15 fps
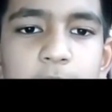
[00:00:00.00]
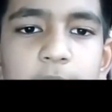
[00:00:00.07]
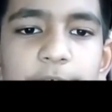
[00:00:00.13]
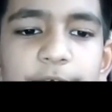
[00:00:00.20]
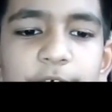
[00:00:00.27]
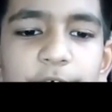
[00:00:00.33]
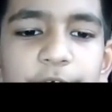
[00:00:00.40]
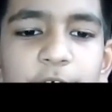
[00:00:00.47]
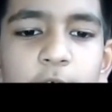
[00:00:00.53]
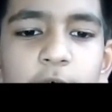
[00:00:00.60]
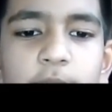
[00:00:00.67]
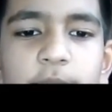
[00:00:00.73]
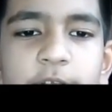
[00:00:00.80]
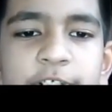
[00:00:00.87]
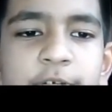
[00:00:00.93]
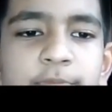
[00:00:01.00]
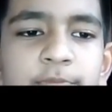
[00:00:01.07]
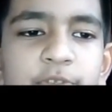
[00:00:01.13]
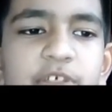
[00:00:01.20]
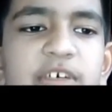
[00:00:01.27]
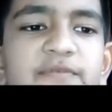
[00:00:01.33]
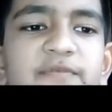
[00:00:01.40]
If you found bishop
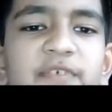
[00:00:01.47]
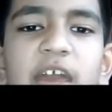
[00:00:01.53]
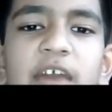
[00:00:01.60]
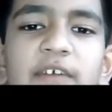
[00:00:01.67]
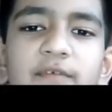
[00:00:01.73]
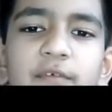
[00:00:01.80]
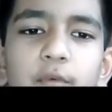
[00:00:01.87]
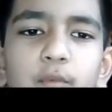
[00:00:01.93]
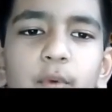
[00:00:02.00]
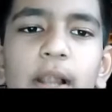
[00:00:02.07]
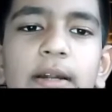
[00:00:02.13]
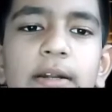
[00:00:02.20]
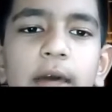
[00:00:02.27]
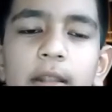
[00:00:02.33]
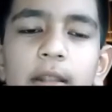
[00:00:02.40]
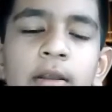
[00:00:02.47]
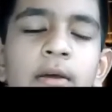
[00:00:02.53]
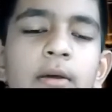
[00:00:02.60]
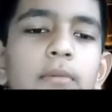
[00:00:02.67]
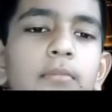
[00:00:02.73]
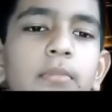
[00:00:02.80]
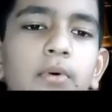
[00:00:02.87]
d5, well done,
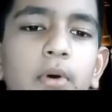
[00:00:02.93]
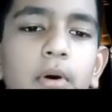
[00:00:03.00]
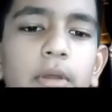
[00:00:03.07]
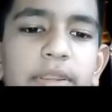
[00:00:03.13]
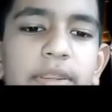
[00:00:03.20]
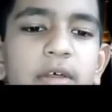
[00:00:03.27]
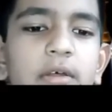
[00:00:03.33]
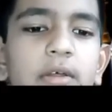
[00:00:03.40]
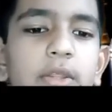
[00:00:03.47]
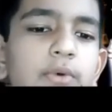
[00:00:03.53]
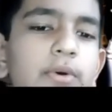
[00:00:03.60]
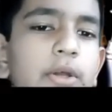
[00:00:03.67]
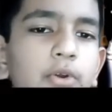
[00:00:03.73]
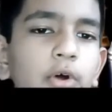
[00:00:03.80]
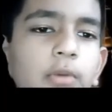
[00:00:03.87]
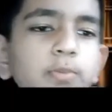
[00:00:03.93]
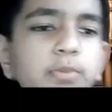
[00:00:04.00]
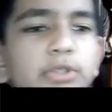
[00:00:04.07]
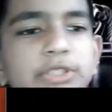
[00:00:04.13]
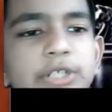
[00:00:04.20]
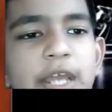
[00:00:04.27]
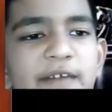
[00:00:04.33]
because you cannot
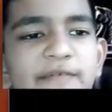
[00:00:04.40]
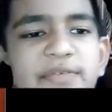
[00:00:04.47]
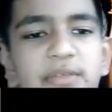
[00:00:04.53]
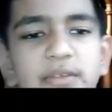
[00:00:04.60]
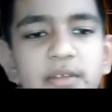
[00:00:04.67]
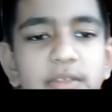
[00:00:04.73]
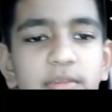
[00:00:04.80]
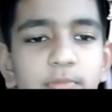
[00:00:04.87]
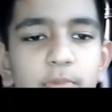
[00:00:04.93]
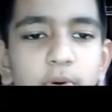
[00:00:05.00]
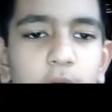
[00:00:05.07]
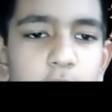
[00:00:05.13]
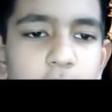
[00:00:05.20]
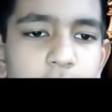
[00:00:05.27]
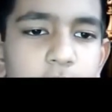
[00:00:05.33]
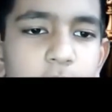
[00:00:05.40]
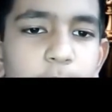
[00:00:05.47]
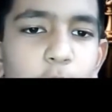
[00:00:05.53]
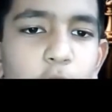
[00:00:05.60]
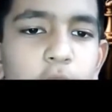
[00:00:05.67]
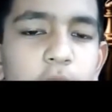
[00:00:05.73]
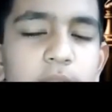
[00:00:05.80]
push f6 because the
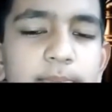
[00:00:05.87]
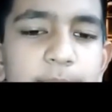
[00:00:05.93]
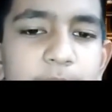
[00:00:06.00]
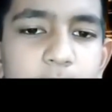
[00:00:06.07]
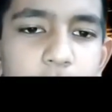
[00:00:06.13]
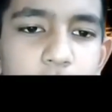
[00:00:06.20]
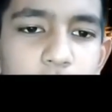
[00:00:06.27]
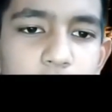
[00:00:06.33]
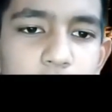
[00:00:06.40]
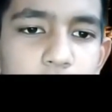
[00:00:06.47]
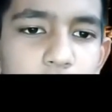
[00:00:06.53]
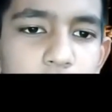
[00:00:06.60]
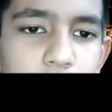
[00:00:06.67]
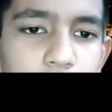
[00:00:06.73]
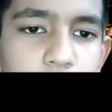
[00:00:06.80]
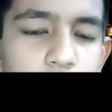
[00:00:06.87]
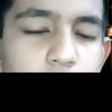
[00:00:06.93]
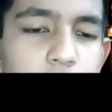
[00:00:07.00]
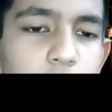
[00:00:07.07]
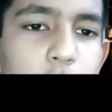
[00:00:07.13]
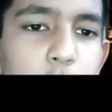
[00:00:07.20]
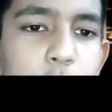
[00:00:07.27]
pawn is pinned to the king.
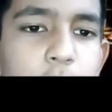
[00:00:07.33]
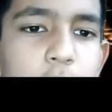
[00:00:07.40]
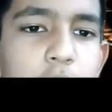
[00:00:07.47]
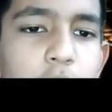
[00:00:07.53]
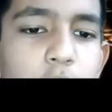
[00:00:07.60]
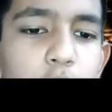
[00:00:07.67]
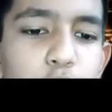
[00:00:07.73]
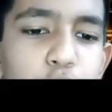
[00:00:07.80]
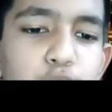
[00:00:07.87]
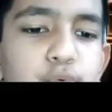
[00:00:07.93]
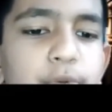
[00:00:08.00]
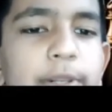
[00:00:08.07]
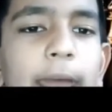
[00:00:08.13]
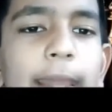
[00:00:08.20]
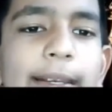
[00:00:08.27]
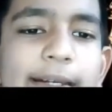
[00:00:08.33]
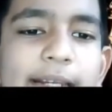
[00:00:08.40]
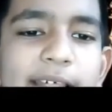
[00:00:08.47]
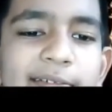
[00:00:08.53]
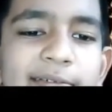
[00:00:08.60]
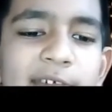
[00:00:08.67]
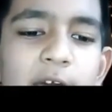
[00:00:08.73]
You cannot do knight
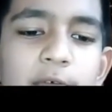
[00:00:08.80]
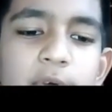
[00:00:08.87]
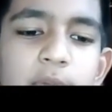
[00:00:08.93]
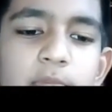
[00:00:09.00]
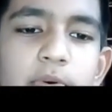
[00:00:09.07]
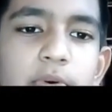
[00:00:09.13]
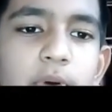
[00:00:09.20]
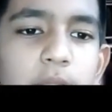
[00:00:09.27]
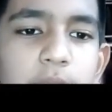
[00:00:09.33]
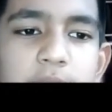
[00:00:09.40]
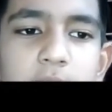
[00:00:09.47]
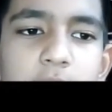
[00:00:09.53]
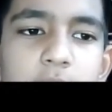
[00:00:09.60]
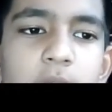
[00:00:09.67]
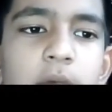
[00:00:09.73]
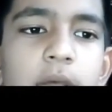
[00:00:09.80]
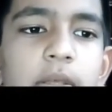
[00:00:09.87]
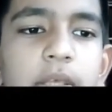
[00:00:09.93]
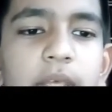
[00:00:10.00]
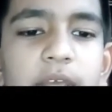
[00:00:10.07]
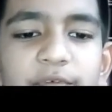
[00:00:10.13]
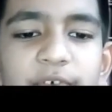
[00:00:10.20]
e7 because then
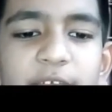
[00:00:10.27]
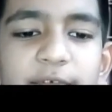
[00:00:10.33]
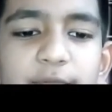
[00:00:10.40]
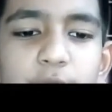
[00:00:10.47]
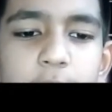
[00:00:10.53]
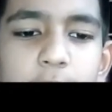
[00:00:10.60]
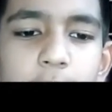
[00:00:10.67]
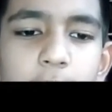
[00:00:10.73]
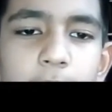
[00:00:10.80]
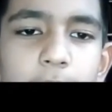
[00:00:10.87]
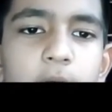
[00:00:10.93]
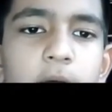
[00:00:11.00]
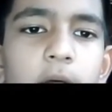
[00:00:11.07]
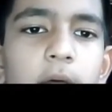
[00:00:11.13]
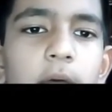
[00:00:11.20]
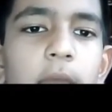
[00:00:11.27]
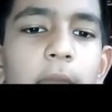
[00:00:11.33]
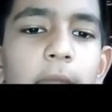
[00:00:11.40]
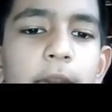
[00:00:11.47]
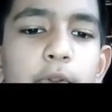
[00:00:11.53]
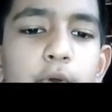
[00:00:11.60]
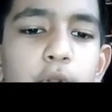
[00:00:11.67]
e5 would hang,
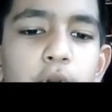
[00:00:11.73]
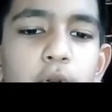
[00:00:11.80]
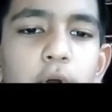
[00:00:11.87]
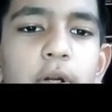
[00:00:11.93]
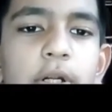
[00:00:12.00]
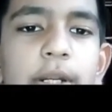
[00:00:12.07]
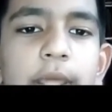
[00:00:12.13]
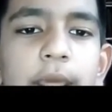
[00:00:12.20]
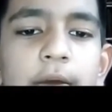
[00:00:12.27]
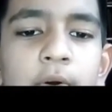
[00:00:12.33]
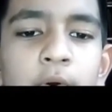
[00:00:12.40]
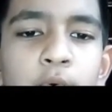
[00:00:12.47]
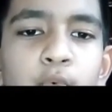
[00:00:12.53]
and you cannot do